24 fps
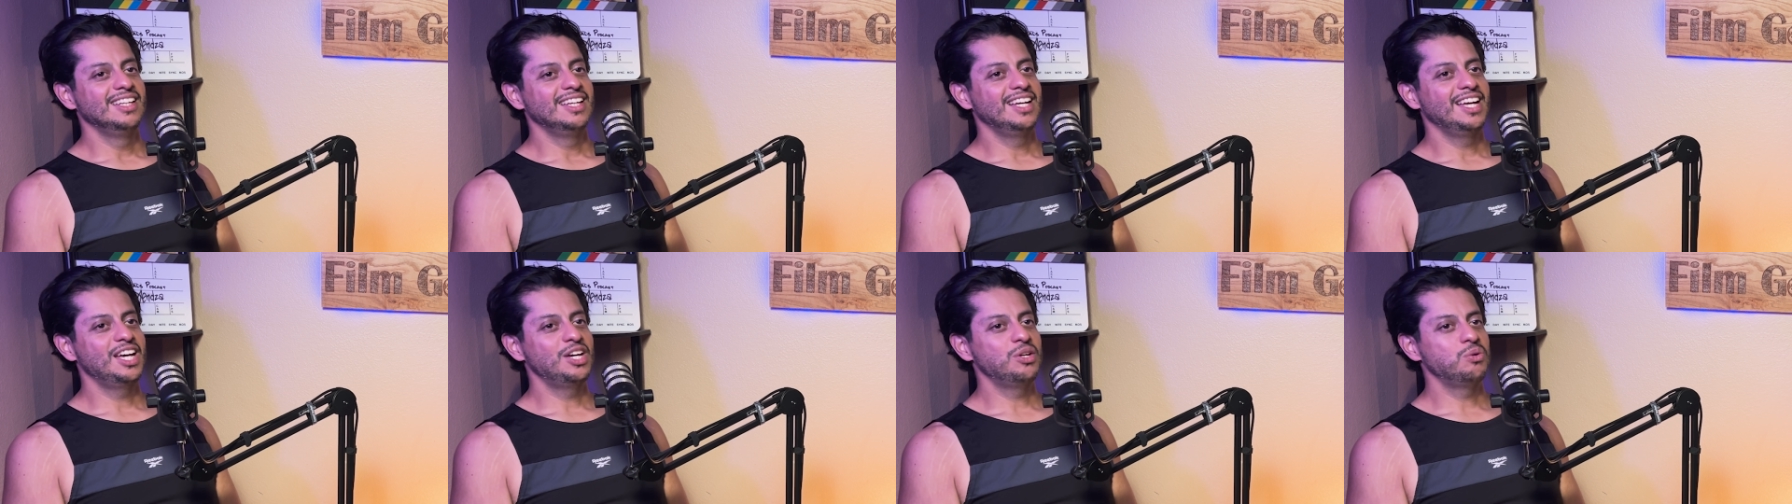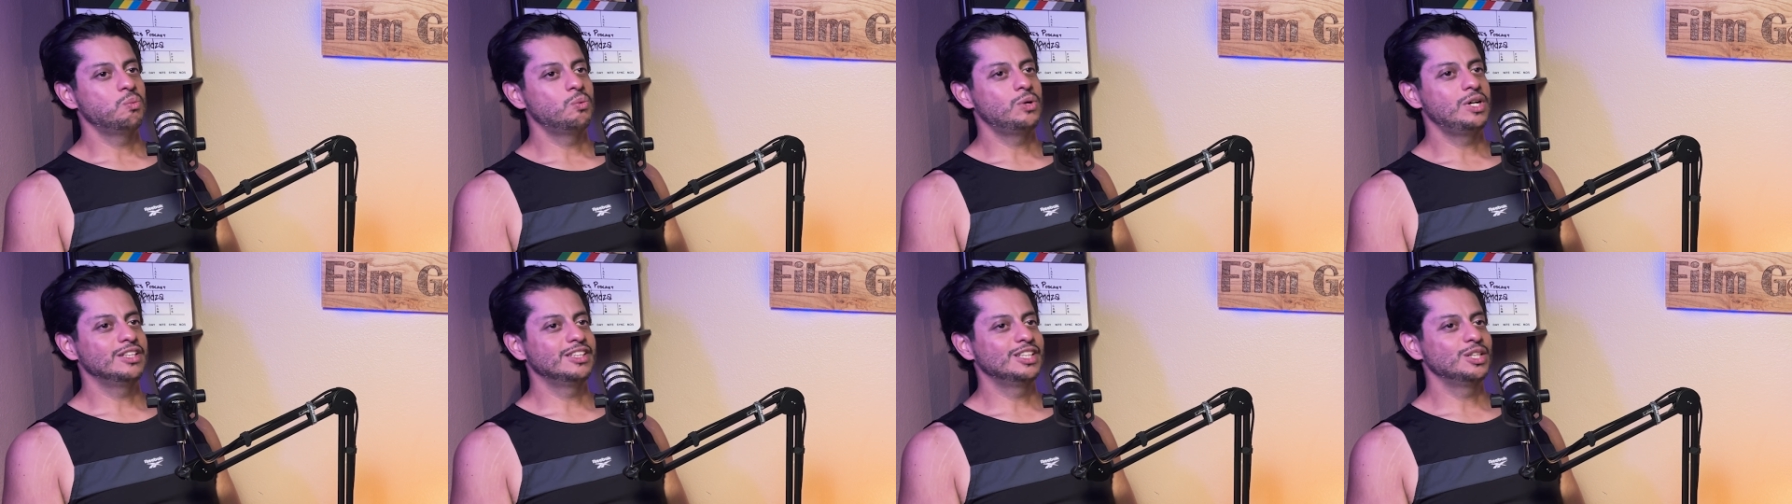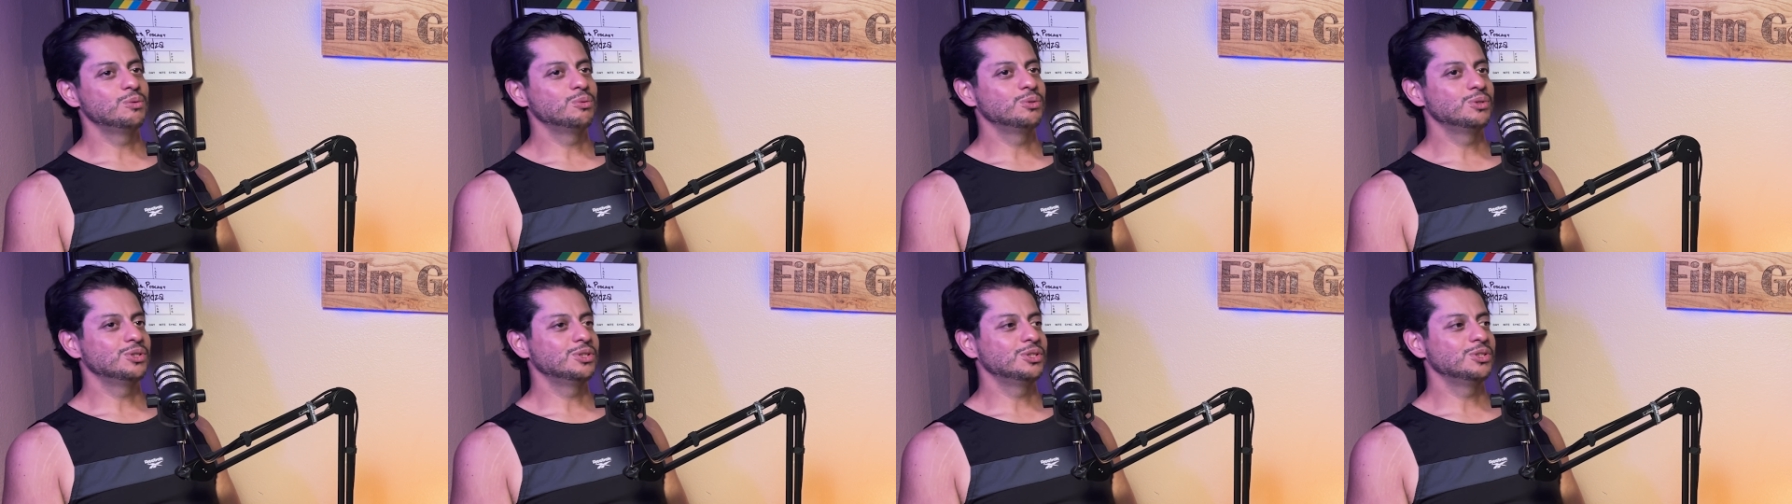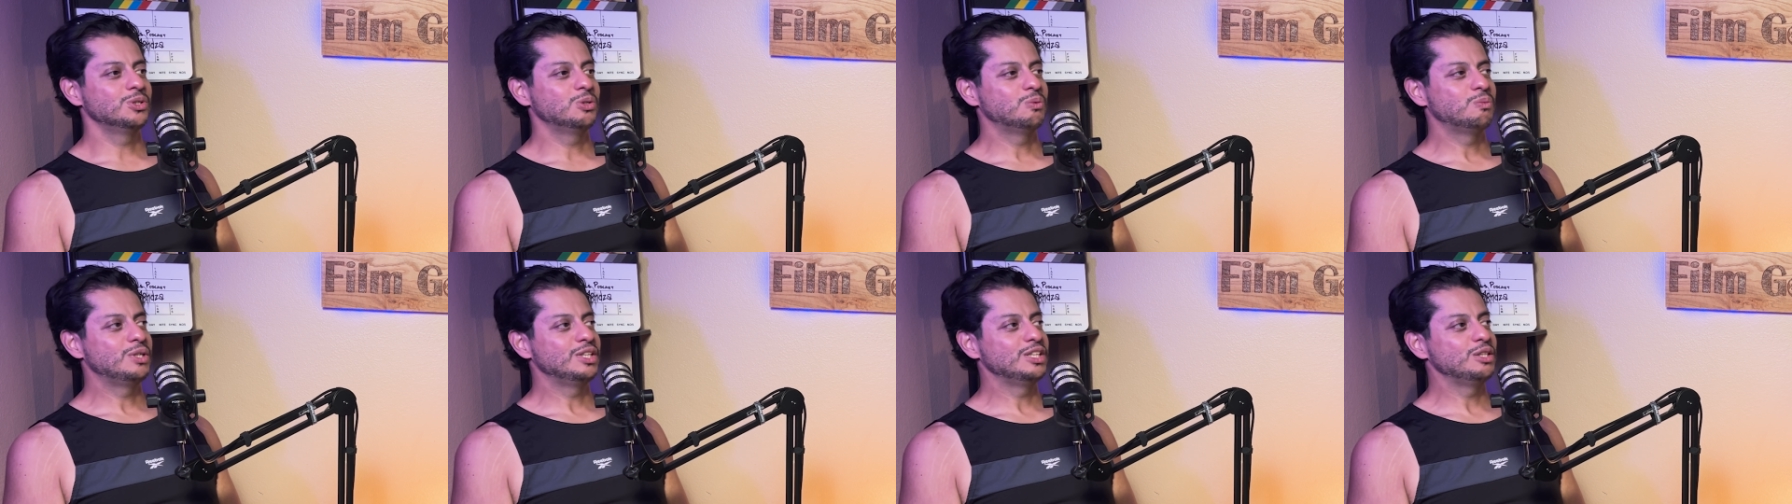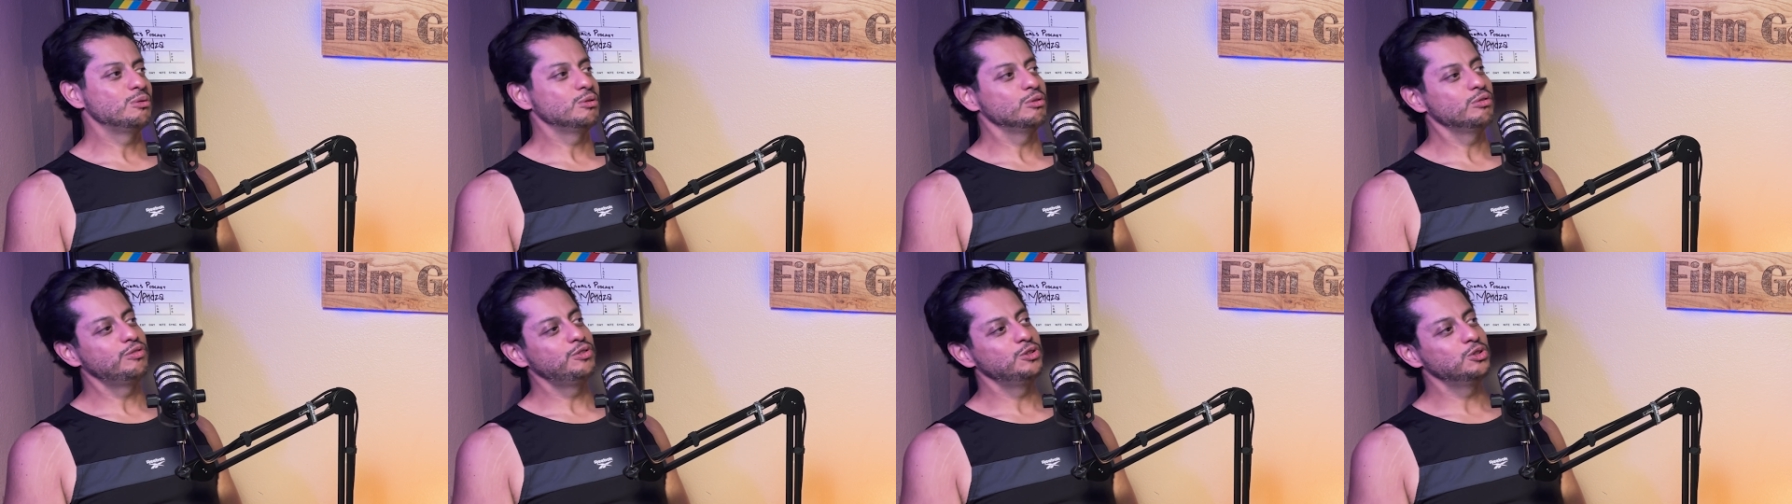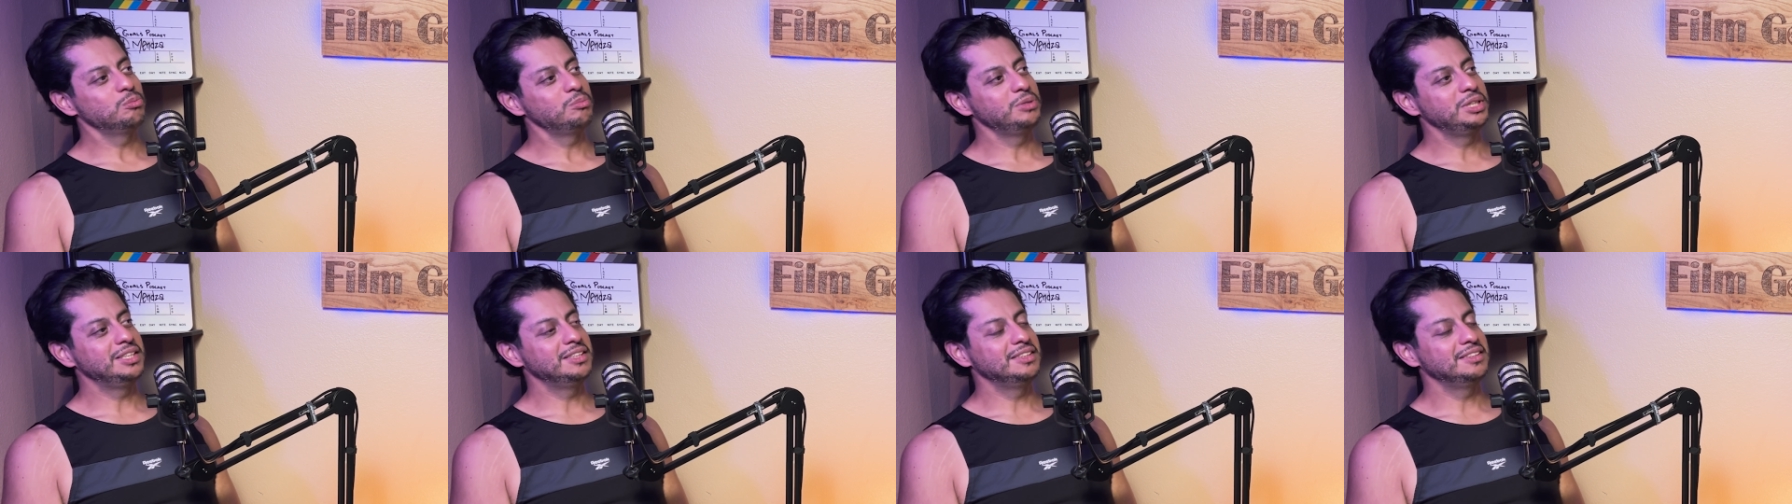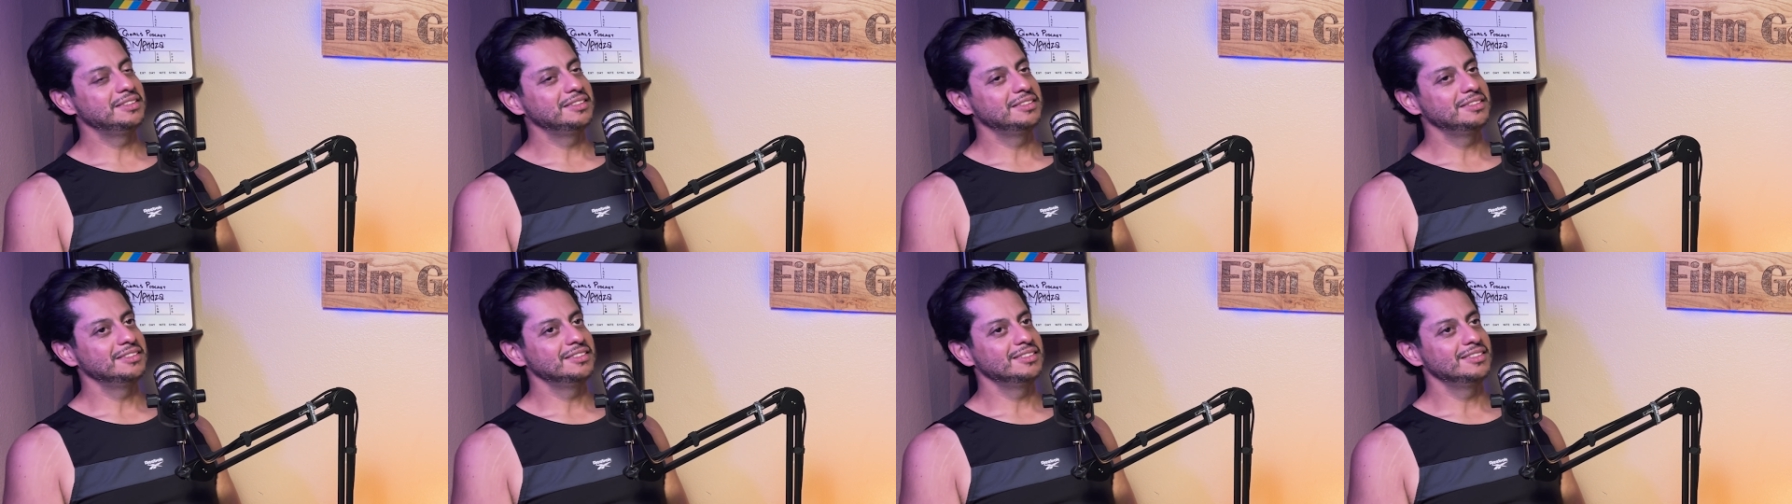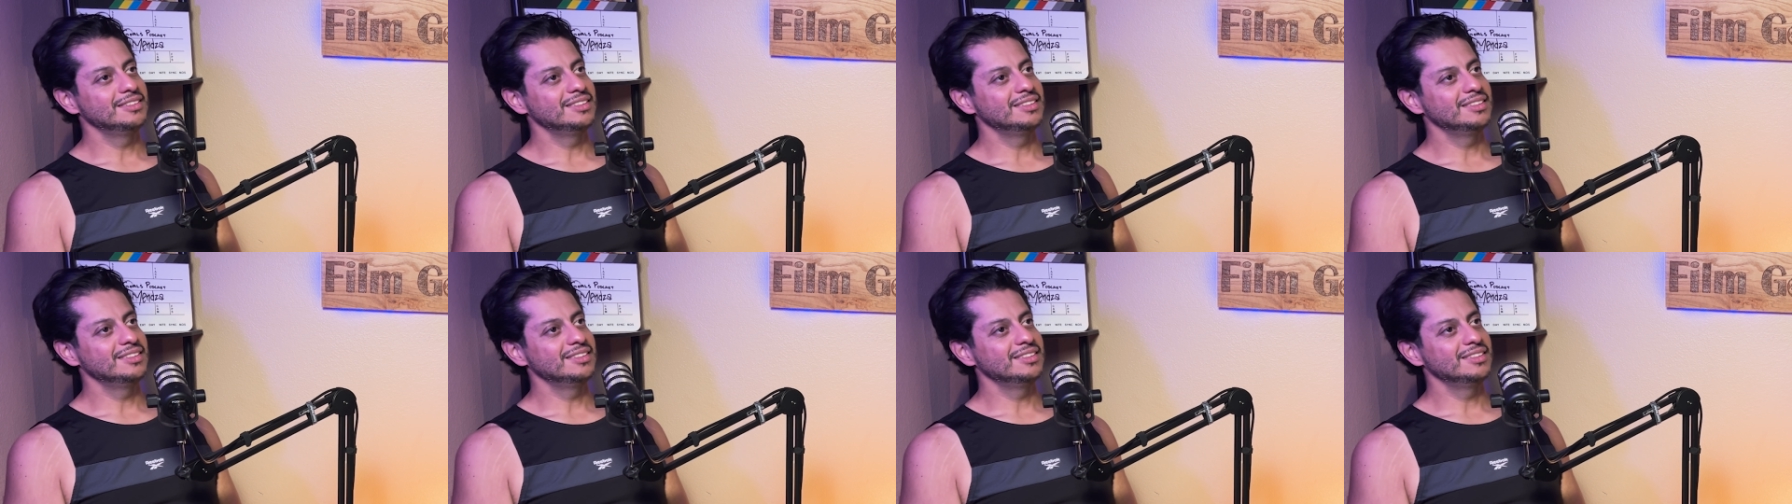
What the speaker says: And while they were filming